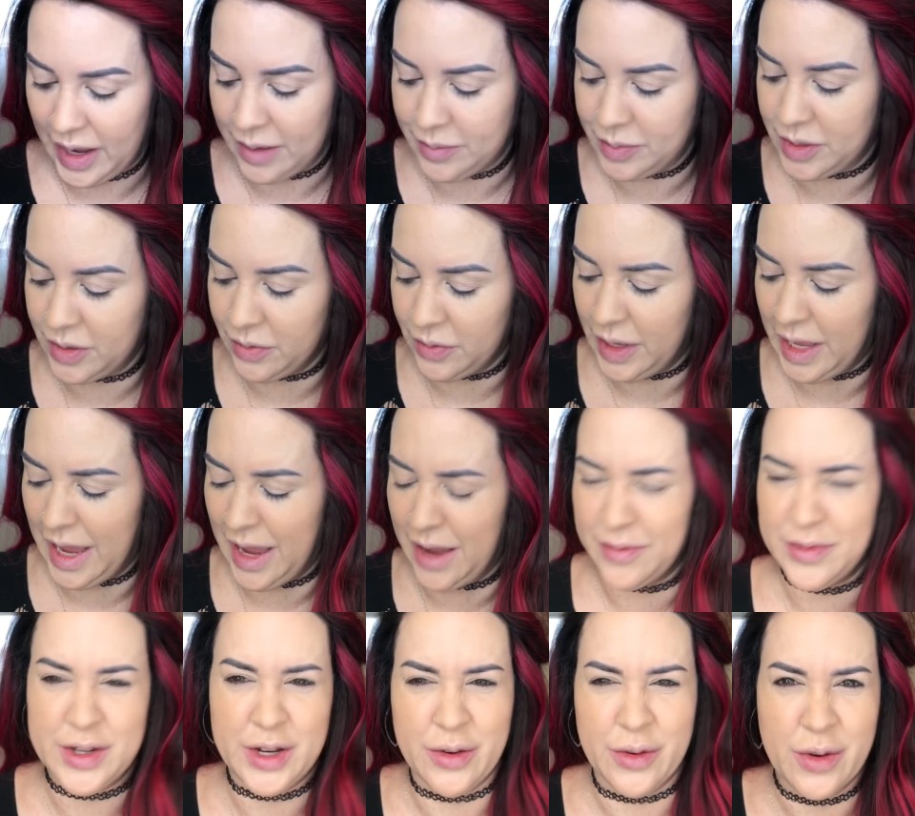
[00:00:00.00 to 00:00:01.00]
absolutely
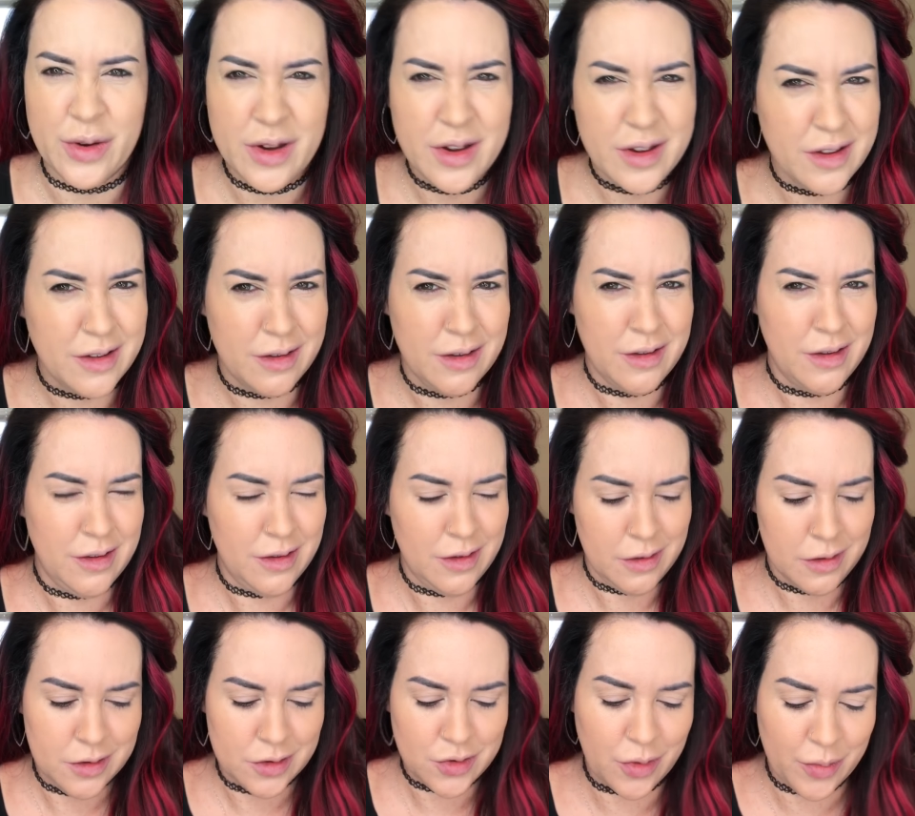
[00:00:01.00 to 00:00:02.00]
have to.
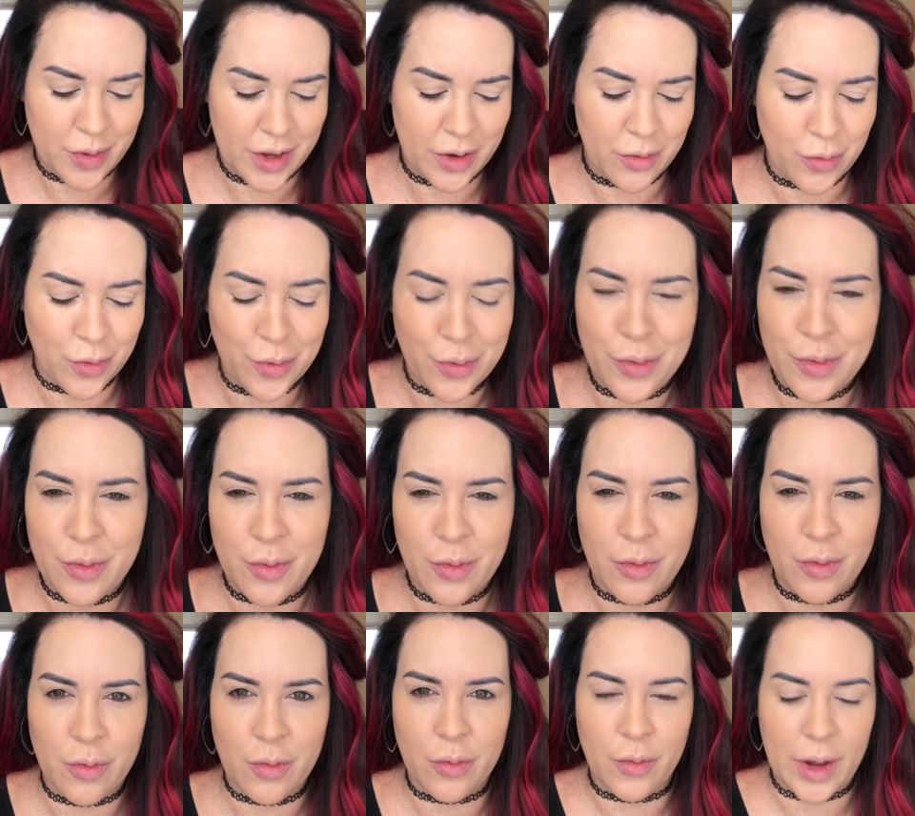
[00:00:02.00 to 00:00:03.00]
So I'm like, well,
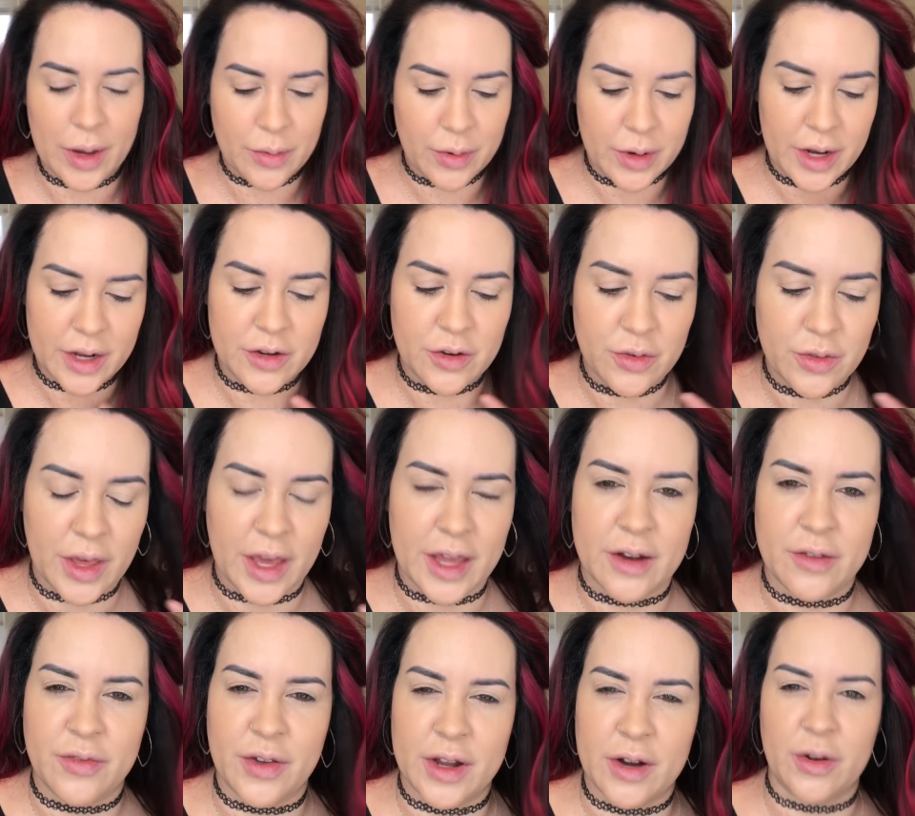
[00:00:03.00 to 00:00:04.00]
why would I do that
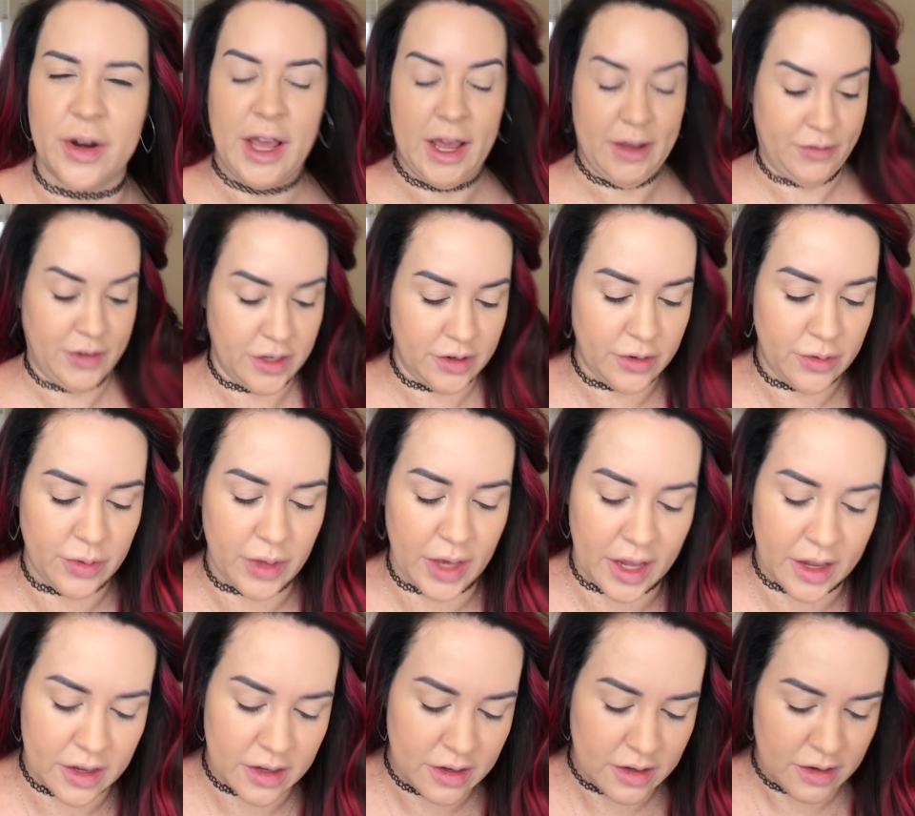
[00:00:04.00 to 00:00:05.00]
if I don't have to do
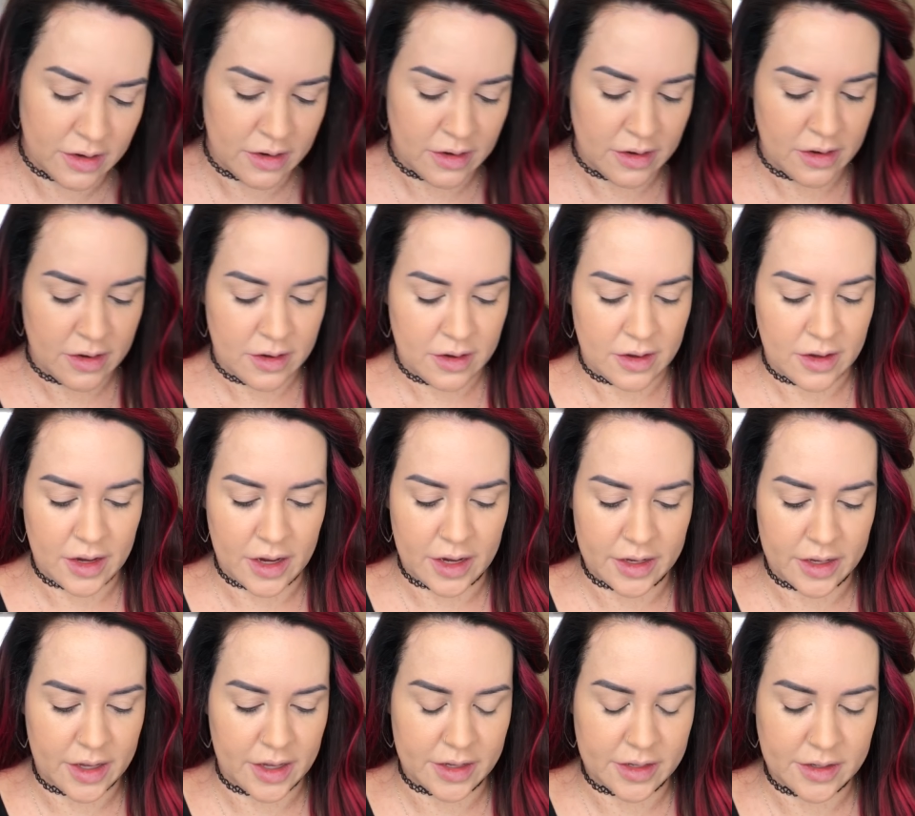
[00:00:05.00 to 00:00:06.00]
that? I
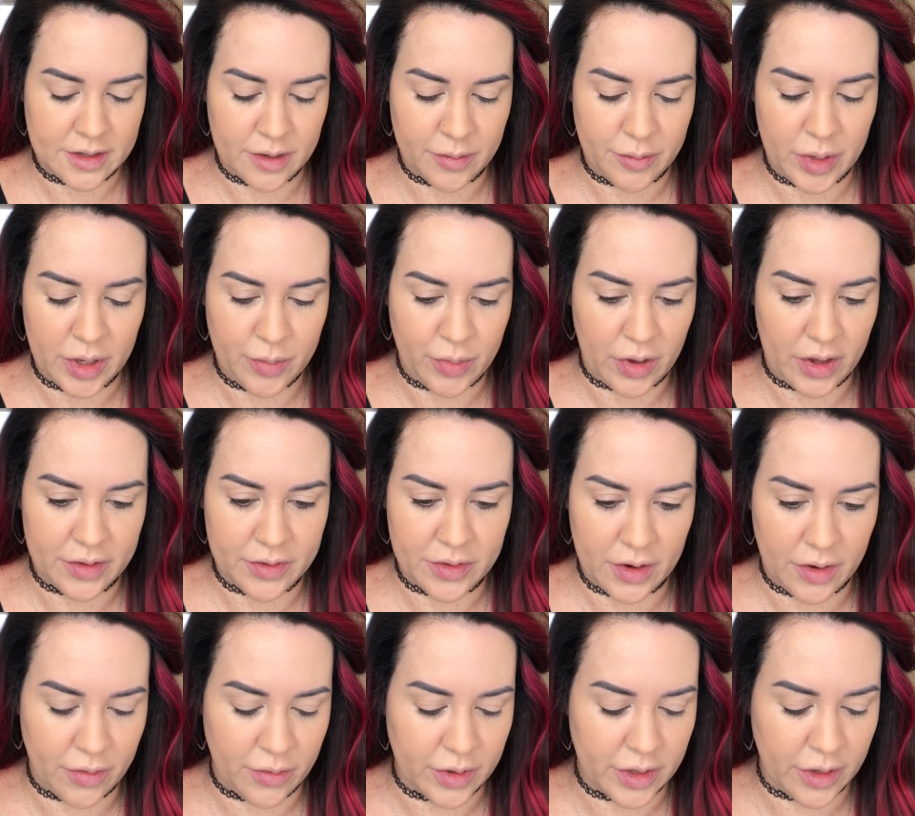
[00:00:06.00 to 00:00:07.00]
guess some people out
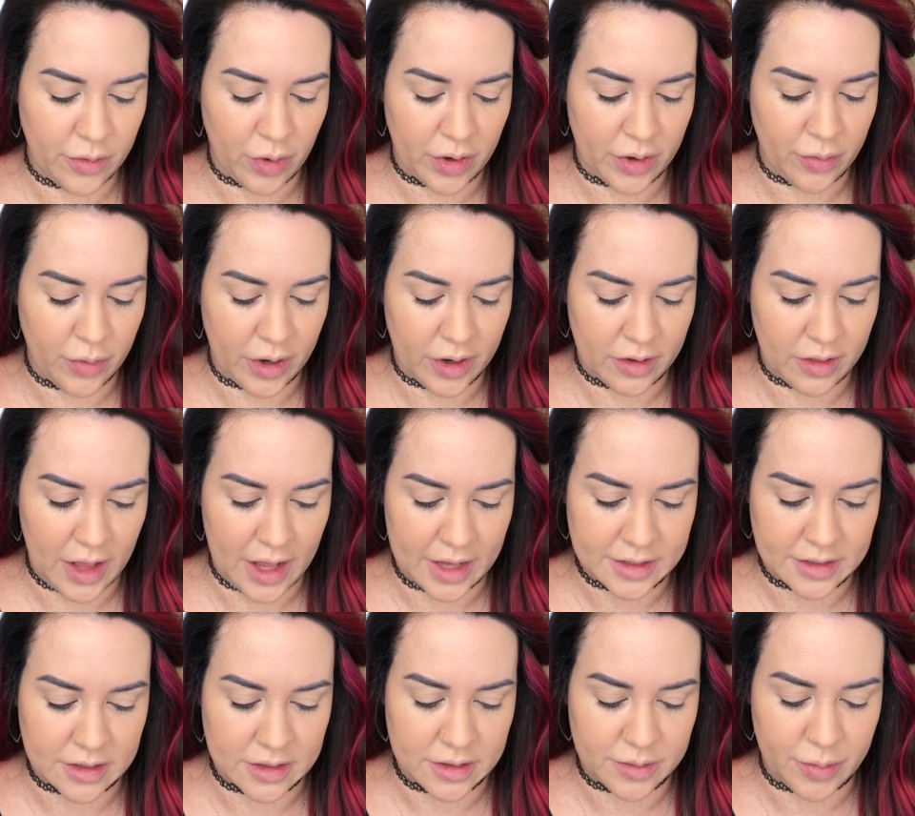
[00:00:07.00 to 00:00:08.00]
there really want to wear
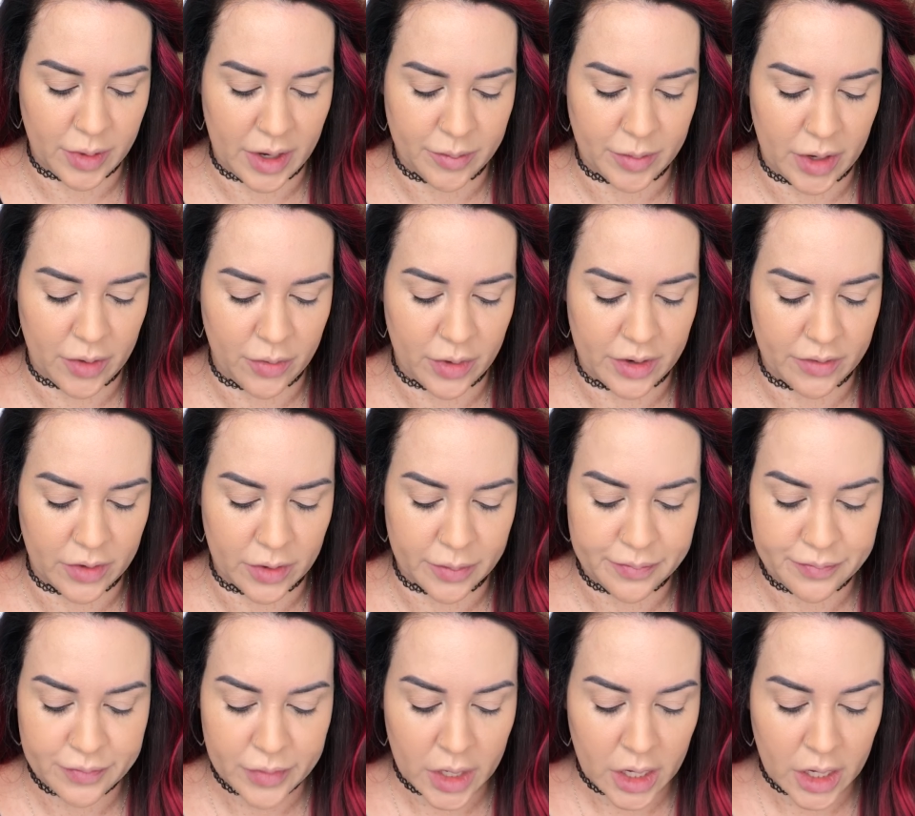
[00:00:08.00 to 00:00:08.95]
glasses, but I'm not one of them.